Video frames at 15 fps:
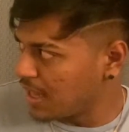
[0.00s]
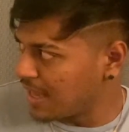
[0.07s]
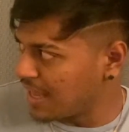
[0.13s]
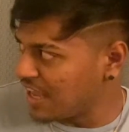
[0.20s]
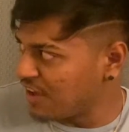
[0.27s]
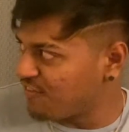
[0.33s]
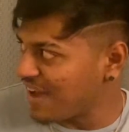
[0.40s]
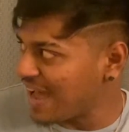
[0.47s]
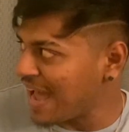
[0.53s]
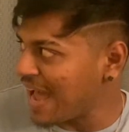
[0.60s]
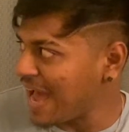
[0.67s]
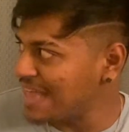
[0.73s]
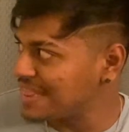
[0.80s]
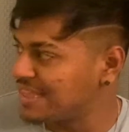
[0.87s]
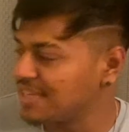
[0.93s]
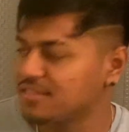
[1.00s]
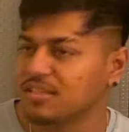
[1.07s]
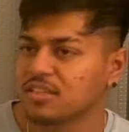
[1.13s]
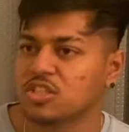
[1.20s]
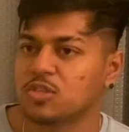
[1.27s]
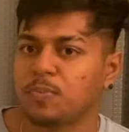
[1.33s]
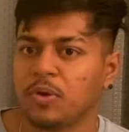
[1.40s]
if I had this
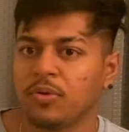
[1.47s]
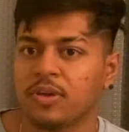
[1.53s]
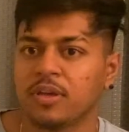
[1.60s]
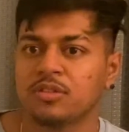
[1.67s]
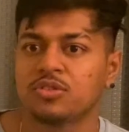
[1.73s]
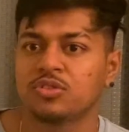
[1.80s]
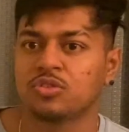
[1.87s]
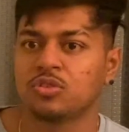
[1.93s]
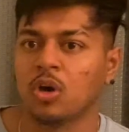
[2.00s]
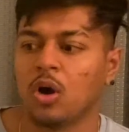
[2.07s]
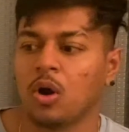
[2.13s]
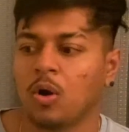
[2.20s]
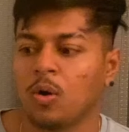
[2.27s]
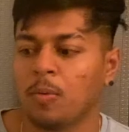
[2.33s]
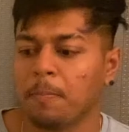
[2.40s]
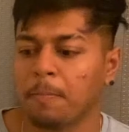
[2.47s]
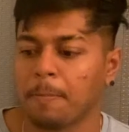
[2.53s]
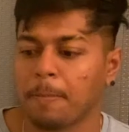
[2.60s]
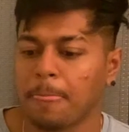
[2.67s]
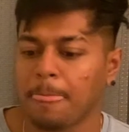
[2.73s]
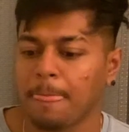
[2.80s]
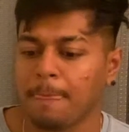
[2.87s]
experience, so
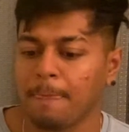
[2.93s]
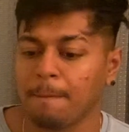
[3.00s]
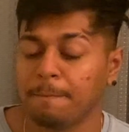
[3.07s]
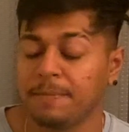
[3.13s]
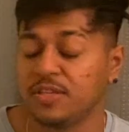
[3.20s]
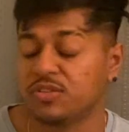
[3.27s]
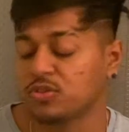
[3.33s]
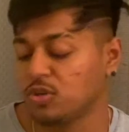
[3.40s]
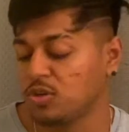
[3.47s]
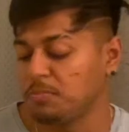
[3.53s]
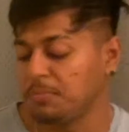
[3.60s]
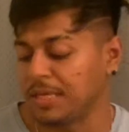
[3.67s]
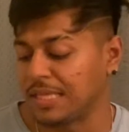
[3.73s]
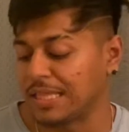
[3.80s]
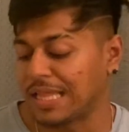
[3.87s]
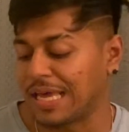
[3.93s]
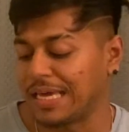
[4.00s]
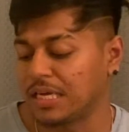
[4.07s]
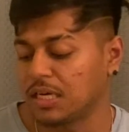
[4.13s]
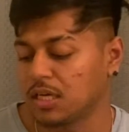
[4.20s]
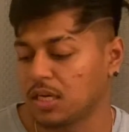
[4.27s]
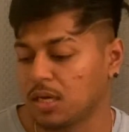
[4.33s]
this could mean
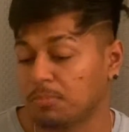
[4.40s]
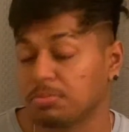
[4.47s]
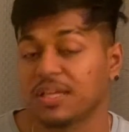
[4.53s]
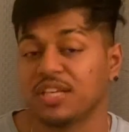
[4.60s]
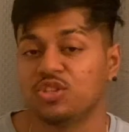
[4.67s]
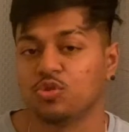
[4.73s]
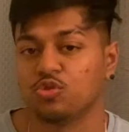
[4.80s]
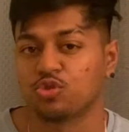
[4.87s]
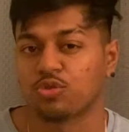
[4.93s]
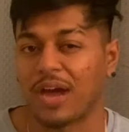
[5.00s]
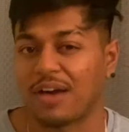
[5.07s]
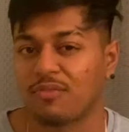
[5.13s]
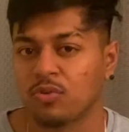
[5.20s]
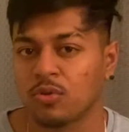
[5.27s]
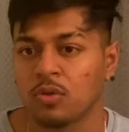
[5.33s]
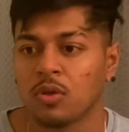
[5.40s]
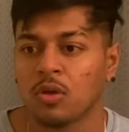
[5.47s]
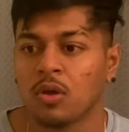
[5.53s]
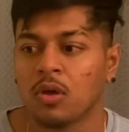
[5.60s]
like a place you travel.